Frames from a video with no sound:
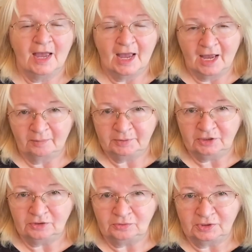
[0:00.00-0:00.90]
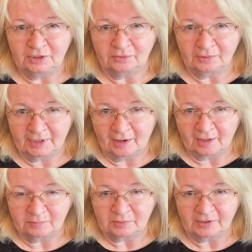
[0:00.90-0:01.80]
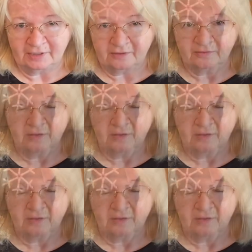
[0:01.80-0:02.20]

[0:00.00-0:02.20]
Happy New Year, and God bless.